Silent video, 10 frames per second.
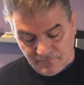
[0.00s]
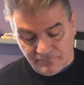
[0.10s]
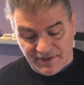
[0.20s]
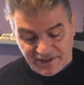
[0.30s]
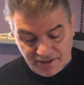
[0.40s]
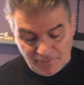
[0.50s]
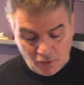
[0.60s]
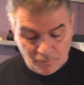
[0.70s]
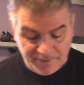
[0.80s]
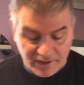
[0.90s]
medium
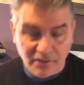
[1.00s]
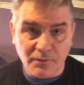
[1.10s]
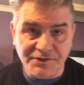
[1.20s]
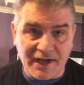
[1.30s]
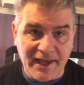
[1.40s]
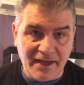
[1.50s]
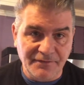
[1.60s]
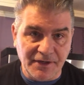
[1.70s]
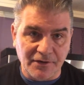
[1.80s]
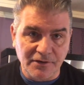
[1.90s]
oatmeal, which I have
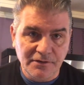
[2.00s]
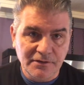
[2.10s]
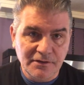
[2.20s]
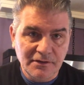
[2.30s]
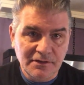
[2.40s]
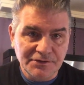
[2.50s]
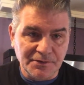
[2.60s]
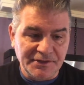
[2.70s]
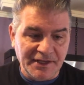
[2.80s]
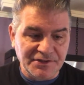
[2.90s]
here. So
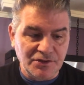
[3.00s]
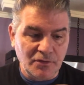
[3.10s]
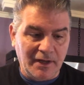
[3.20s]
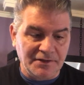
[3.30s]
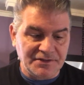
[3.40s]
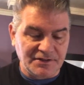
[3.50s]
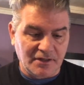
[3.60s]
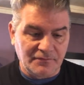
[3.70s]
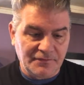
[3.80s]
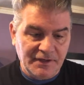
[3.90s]
it takes 2 ounces
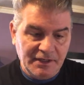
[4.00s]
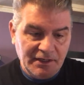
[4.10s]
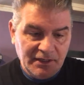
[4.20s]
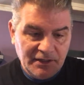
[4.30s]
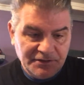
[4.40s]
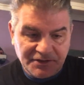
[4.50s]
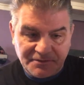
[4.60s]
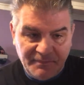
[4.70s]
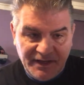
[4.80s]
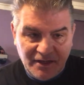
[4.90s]
of just
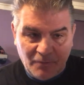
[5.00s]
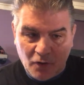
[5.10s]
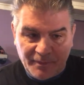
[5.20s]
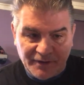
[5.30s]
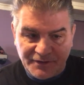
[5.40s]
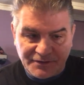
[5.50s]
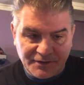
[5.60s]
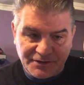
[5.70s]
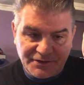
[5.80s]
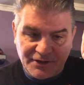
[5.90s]
medium oatmeal. These are
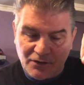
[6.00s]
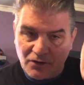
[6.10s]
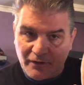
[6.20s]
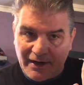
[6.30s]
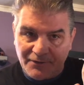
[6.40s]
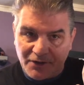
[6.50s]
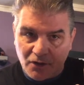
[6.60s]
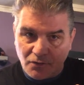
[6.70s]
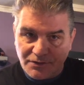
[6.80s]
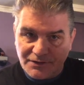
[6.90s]
just steel ground
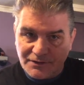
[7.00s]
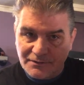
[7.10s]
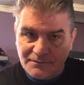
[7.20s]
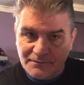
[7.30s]
oats.